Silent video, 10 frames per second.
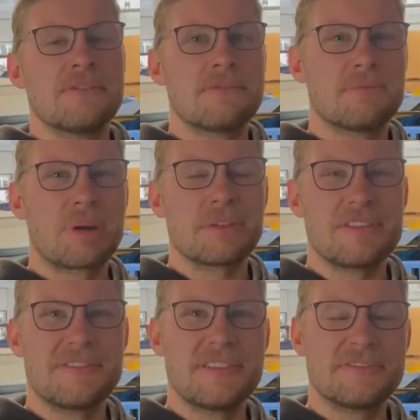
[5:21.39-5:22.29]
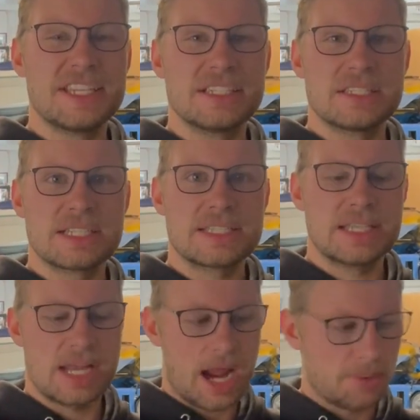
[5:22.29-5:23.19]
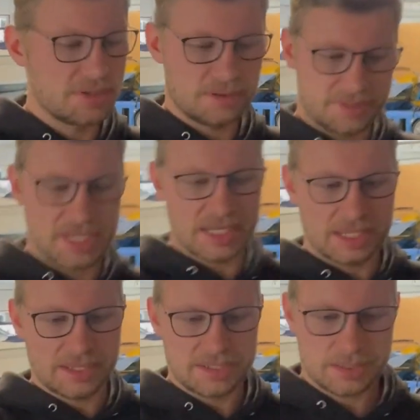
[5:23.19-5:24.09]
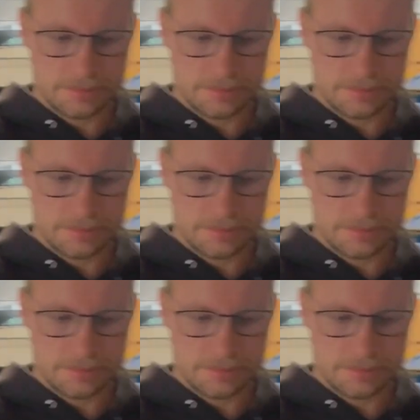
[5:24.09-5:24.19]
probably 15 to 16 hours of sitting in this.